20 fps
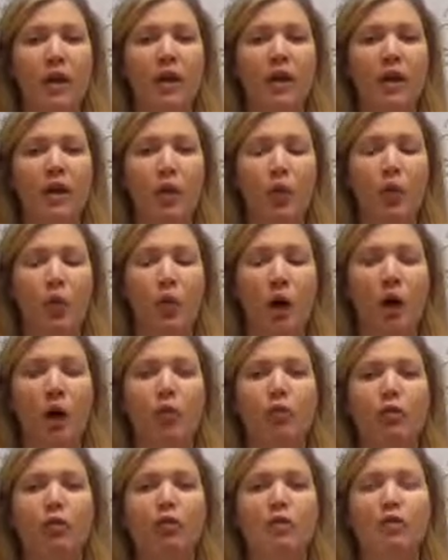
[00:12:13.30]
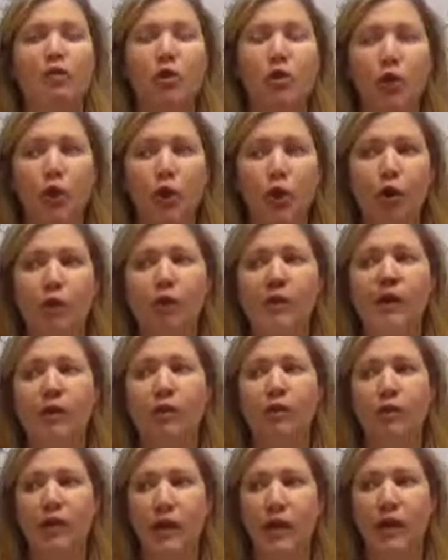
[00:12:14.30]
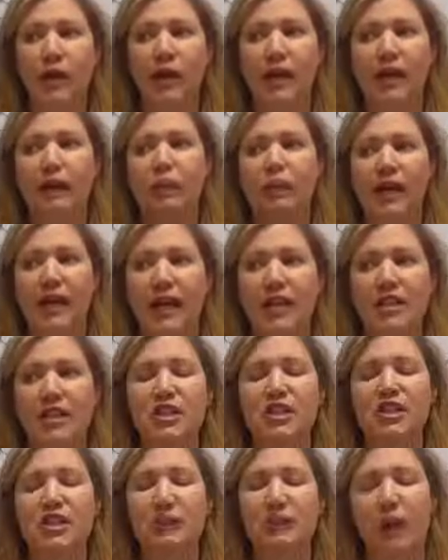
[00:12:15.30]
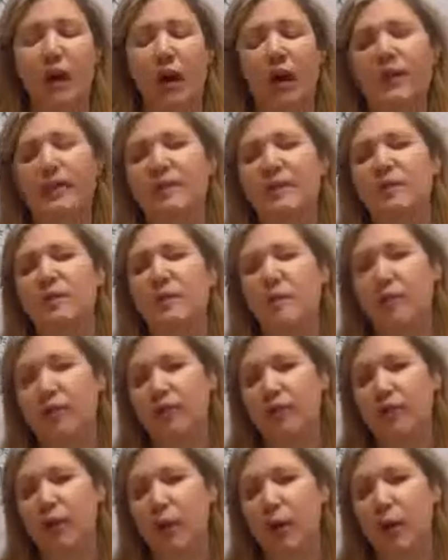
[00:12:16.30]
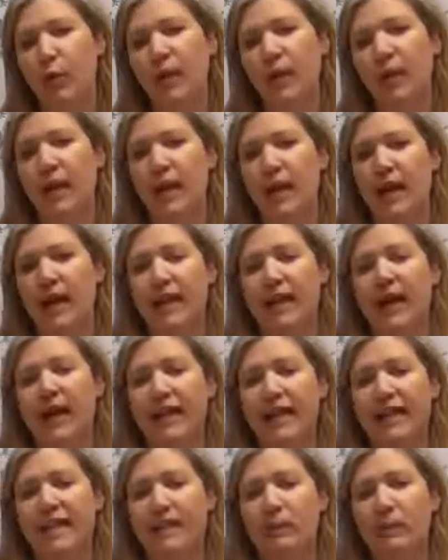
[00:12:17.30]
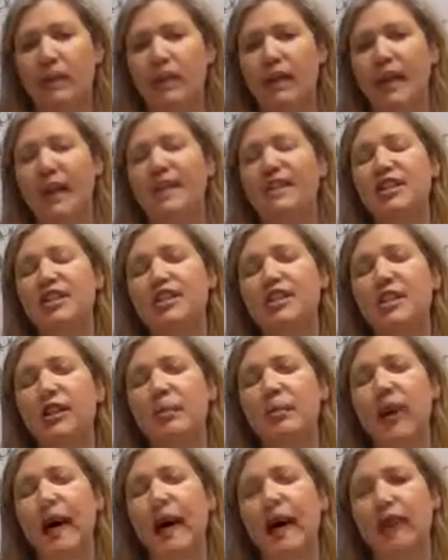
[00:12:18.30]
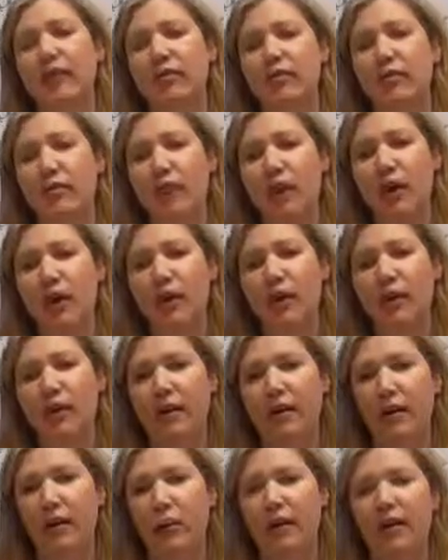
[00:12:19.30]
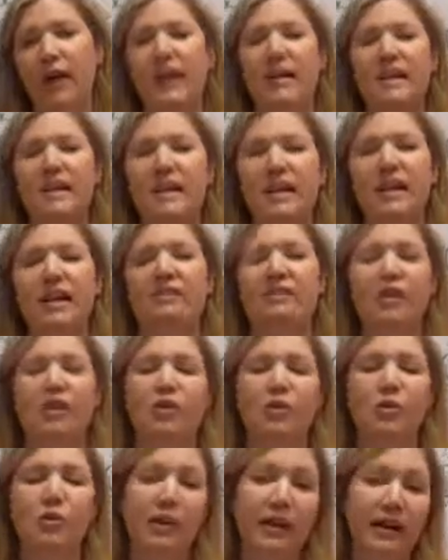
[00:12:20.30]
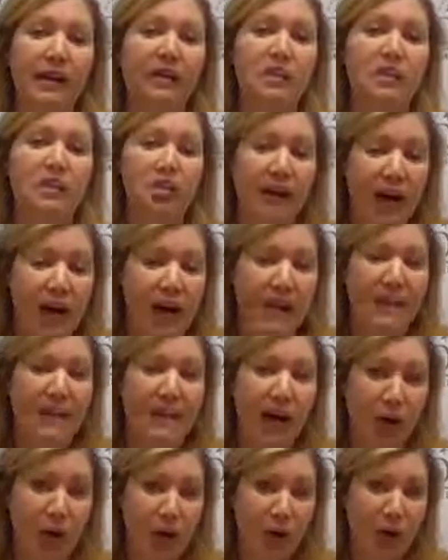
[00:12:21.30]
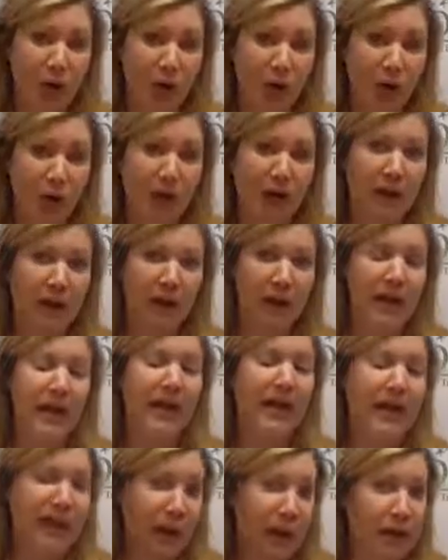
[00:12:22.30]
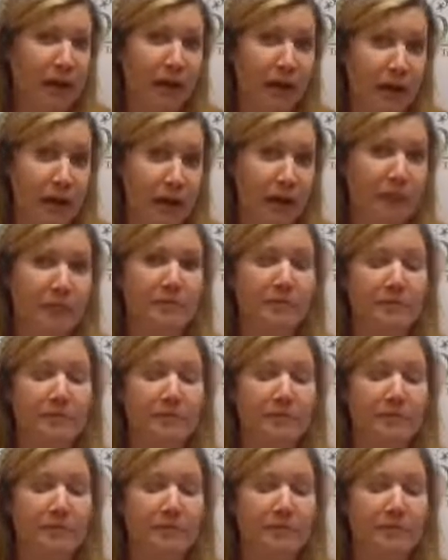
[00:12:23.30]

you are truly learning relationship concepts with food, and it's a relationship back and forth with us individually trying to help you eat healthier.